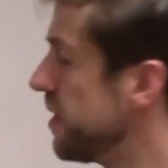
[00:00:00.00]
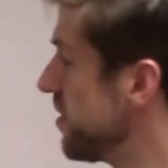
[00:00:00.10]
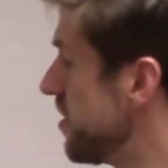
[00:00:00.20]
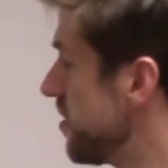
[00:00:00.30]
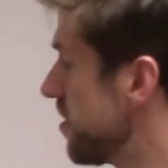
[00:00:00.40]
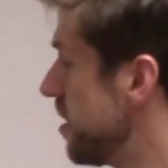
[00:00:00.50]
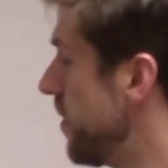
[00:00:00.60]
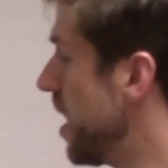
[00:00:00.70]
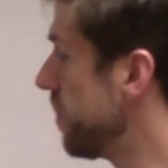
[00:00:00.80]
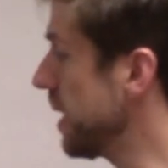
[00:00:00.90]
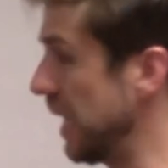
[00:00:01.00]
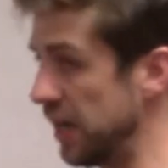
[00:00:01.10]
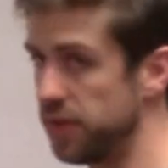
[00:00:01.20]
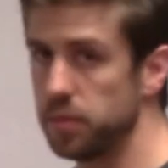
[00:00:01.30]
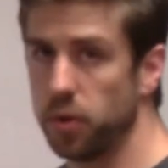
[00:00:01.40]
this is to develop
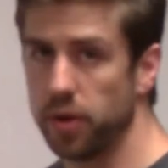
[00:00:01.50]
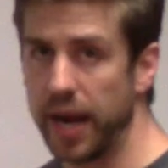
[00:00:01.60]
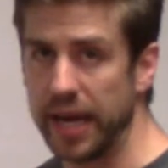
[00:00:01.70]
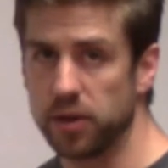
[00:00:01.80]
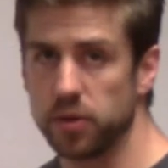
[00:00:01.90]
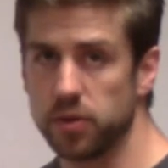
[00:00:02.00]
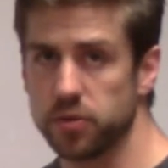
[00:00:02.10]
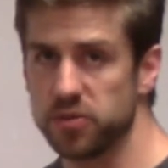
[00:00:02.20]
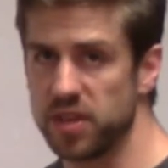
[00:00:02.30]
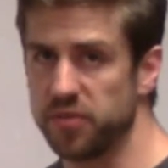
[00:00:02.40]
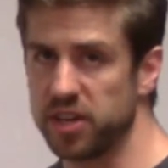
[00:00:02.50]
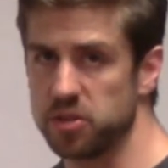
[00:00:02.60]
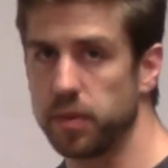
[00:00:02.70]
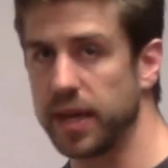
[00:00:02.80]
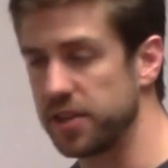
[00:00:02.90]
even more ankle
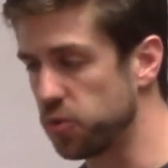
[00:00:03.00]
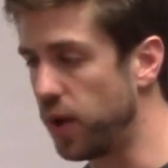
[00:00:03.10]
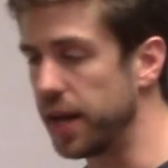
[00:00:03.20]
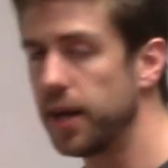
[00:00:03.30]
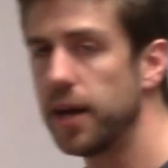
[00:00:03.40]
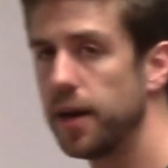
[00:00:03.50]
dorsiflexion. But guess what?